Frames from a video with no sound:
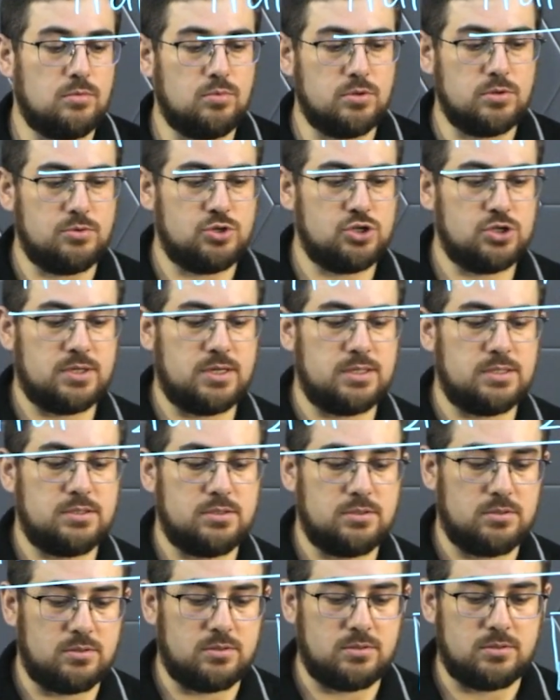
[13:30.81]
that is,
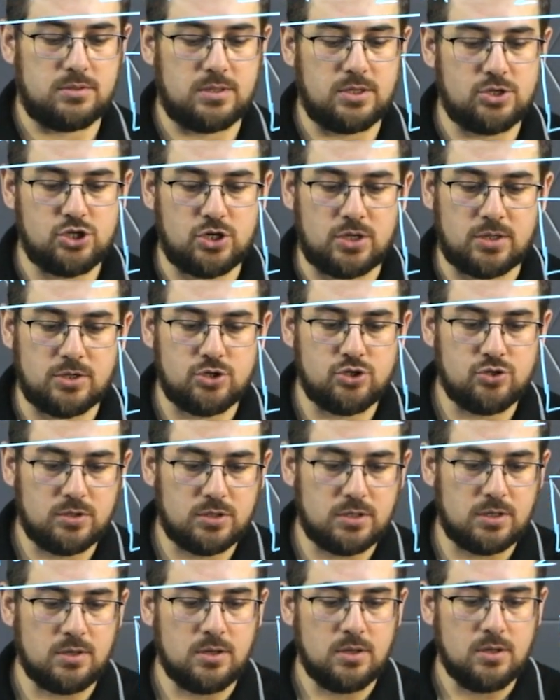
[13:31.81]
from where we will
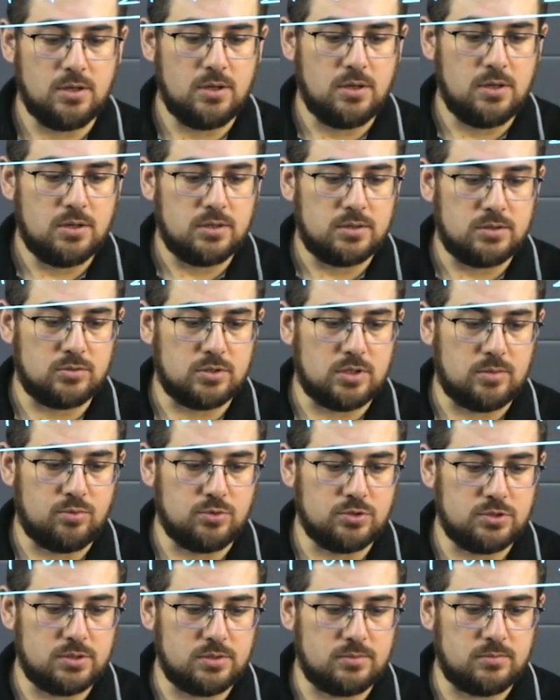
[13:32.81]
consider the origin of
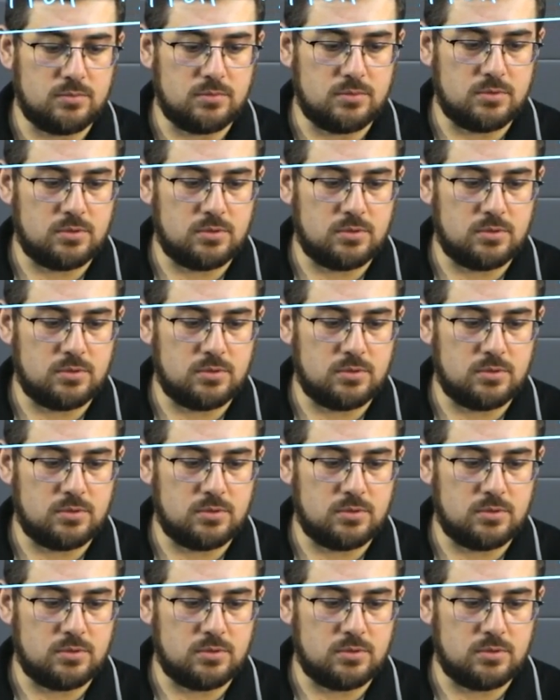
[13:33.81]
reference.